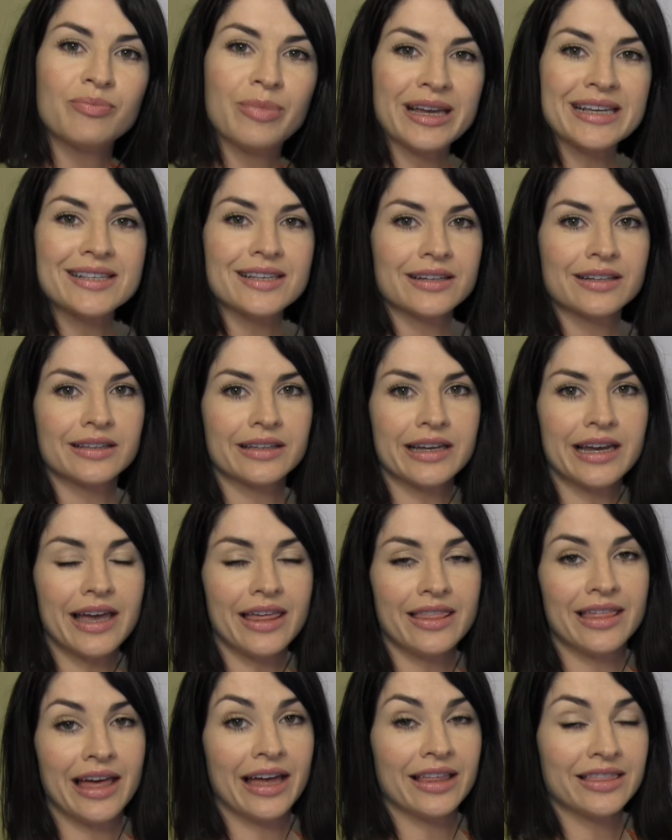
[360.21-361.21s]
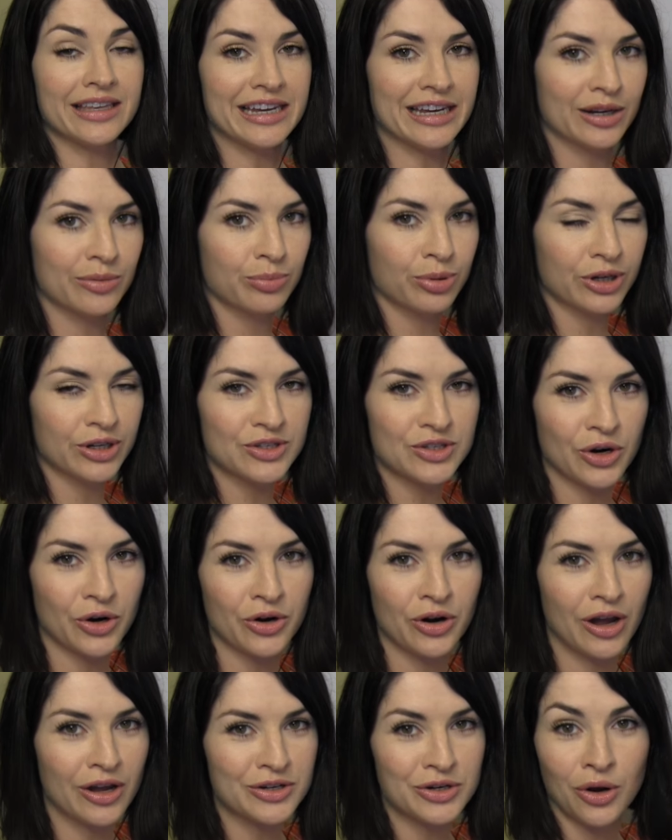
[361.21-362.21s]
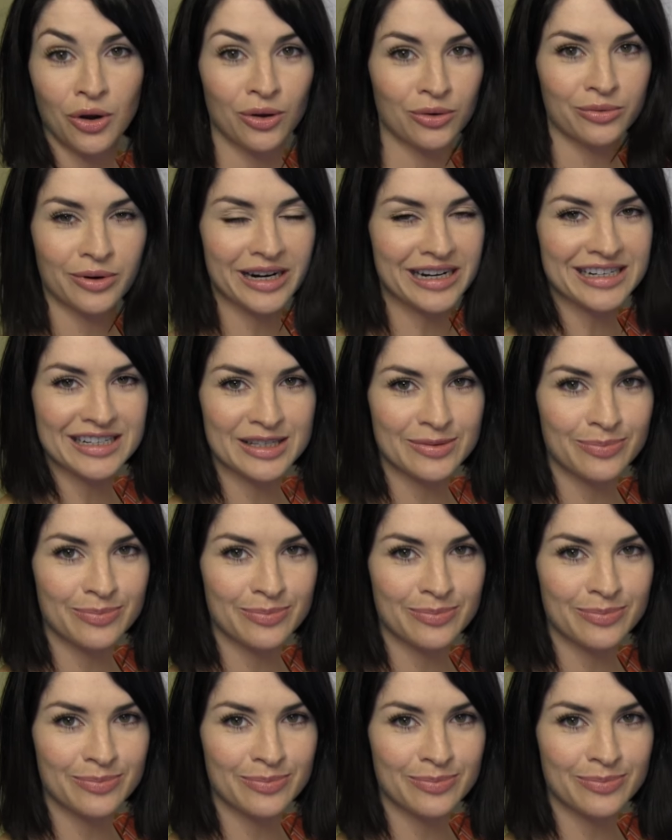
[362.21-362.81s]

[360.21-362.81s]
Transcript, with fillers: basically that the inputs are not already